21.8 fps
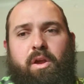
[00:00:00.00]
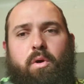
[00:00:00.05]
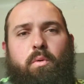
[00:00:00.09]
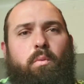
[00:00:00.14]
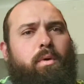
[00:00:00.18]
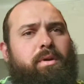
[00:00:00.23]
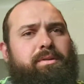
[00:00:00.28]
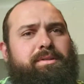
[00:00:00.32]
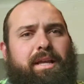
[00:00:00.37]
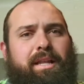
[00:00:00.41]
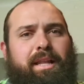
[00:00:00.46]

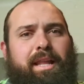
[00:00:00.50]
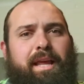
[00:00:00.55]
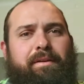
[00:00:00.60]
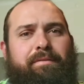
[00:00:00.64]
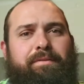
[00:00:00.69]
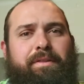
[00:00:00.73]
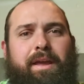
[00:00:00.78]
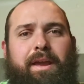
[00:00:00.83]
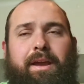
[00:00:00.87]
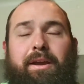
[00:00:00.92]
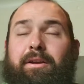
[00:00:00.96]
once I left
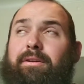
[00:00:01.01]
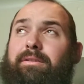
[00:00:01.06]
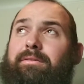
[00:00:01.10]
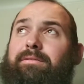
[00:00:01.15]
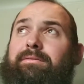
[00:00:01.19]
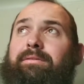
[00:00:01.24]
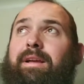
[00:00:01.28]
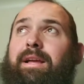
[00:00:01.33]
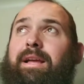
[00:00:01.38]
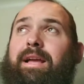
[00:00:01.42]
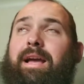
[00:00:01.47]
there,
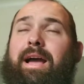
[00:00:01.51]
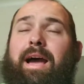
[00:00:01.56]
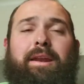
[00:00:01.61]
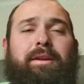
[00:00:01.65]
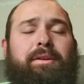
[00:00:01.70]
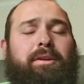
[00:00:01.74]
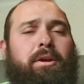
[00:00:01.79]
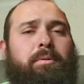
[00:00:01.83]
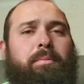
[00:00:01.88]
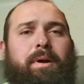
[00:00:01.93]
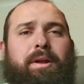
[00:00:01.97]
I don't
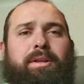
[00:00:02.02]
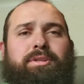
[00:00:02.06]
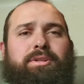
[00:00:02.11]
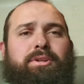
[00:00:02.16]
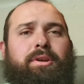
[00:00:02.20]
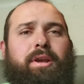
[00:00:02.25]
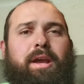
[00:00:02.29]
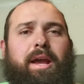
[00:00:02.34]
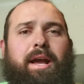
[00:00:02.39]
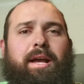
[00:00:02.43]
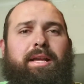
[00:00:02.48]
know about you
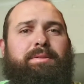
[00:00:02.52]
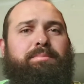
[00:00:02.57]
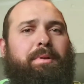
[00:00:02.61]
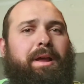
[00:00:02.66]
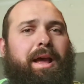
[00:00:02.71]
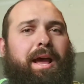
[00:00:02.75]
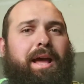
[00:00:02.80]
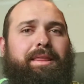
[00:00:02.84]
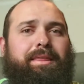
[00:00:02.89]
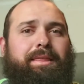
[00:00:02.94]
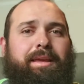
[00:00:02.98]
guys, but
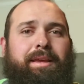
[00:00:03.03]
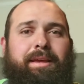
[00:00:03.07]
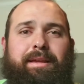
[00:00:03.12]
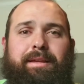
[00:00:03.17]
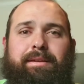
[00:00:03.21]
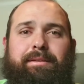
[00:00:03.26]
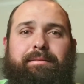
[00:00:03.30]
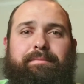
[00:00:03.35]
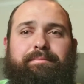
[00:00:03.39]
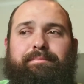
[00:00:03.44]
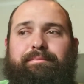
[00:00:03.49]
I think
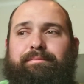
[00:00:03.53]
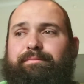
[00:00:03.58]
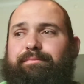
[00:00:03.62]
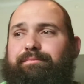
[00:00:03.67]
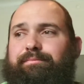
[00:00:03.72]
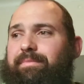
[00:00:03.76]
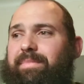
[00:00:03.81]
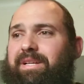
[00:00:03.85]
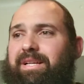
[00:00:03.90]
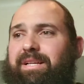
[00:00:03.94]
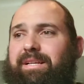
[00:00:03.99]

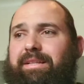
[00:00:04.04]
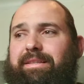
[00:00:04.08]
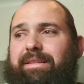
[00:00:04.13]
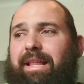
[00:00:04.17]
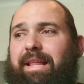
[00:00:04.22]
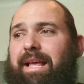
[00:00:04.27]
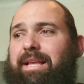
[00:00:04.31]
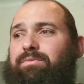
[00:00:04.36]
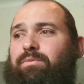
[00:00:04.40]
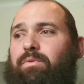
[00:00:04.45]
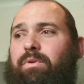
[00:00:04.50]

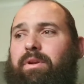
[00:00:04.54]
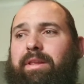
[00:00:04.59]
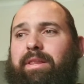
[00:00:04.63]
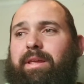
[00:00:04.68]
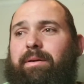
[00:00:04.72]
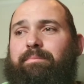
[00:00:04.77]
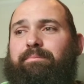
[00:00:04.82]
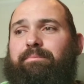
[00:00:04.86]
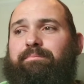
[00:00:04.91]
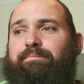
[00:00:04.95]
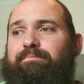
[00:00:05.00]
that's one of the
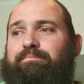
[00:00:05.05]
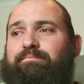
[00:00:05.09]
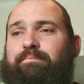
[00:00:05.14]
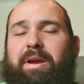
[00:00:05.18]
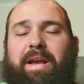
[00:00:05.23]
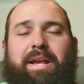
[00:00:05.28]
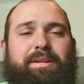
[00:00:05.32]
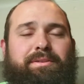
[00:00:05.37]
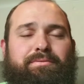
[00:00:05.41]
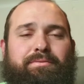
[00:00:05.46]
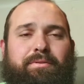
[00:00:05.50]

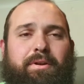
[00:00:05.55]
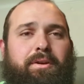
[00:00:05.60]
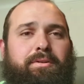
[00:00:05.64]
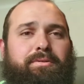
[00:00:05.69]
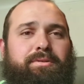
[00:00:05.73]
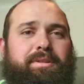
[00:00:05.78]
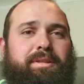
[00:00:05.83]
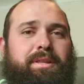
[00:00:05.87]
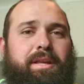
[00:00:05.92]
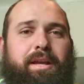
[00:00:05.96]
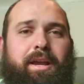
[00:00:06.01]
best roads
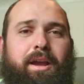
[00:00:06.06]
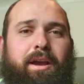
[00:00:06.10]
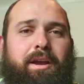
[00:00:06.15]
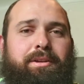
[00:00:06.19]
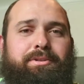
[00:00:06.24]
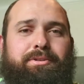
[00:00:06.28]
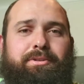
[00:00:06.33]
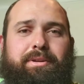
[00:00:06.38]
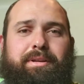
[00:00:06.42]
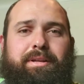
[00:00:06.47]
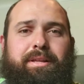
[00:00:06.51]
in the
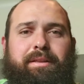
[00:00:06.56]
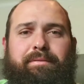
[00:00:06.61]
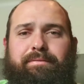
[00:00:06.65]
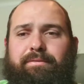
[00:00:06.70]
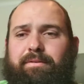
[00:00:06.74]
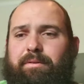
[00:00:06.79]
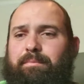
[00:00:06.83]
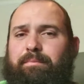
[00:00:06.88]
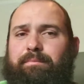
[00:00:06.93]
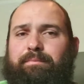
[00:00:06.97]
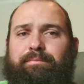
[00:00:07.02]
country
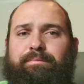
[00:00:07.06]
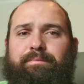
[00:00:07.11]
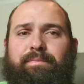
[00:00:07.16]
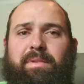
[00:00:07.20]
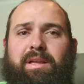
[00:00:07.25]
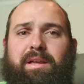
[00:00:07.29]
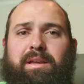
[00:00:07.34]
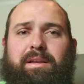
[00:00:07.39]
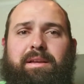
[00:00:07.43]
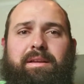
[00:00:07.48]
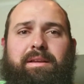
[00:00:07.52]
from
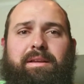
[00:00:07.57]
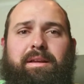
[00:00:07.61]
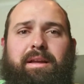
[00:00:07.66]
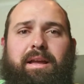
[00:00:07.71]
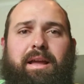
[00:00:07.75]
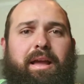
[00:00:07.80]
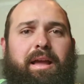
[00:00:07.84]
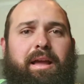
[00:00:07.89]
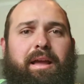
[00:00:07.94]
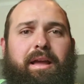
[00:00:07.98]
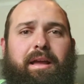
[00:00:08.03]

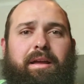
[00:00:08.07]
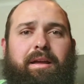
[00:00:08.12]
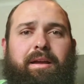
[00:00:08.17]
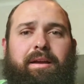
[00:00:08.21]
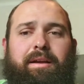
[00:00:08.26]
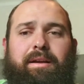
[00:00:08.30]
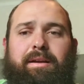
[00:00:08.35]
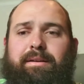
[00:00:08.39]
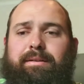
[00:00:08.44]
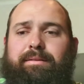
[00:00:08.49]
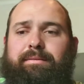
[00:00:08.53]

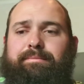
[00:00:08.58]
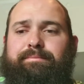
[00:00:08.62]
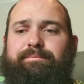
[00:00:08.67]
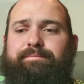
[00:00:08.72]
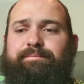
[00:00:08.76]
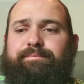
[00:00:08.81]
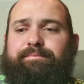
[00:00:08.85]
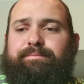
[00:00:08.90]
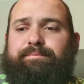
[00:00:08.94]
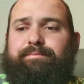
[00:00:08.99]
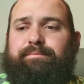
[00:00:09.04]
uh,
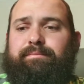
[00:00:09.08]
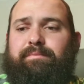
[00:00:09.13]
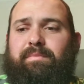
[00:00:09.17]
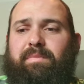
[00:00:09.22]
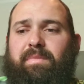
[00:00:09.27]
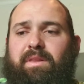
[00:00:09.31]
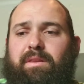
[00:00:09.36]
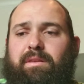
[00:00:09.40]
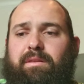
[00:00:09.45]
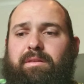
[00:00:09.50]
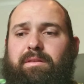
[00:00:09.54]

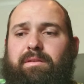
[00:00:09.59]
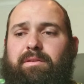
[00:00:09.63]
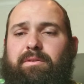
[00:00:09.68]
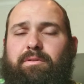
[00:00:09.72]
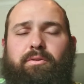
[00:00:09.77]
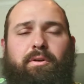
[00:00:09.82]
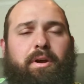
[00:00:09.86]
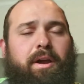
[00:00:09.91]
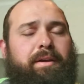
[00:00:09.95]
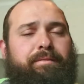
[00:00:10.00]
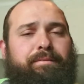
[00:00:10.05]

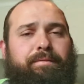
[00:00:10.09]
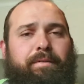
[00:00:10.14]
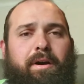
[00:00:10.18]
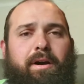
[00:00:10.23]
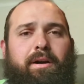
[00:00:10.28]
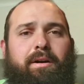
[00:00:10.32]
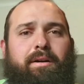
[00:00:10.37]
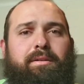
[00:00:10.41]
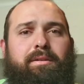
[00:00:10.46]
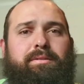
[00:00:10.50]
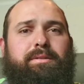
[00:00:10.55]
Great
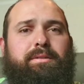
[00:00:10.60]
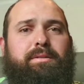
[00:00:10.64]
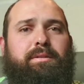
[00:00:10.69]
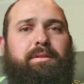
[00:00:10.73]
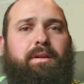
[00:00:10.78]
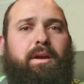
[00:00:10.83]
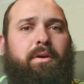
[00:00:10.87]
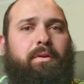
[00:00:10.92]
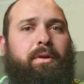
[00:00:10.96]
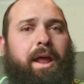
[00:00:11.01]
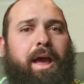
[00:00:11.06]
Falls
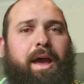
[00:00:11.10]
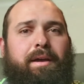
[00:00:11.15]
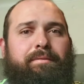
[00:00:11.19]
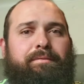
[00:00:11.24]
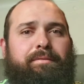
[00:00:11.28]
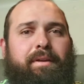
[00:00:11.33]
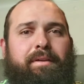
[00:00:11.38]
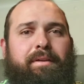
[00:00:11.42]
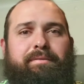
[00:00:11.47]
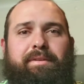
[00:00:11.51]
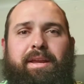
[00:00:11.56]
on
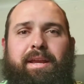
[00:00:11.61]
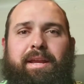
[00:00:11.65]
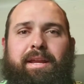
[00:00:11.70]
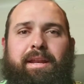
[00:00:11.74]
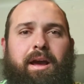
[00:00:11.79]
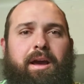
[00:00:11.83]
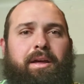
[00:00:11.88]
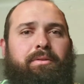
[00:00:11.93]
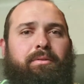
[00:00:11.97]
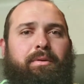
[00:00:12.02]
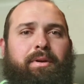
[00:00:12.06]
I-15
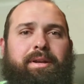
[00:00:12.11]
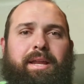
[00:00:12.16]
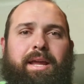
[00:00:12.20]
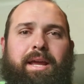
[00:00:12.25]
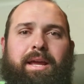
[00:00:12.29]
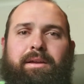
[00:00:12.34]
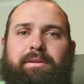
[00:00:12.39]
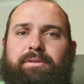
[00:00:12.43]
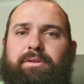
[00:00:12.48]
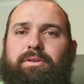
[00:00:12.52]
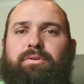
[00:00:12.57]
all the way
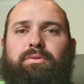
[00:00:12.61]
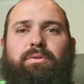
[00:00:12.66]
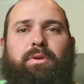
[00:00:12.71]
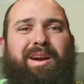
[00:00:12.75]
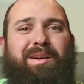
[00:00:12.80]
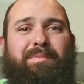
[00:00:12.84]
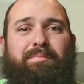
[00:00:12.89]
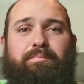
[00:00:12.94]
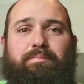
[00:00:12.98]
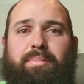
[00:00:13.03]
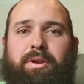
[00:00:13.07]
down to uh,
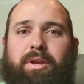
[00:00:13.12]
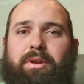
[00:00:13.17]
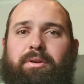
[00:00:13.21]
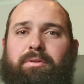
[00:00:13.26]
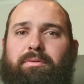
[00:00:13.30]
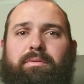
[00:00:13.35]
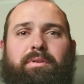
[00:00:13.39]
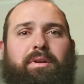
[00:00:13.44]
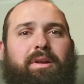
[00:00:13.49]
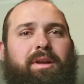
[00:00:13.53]
Butte.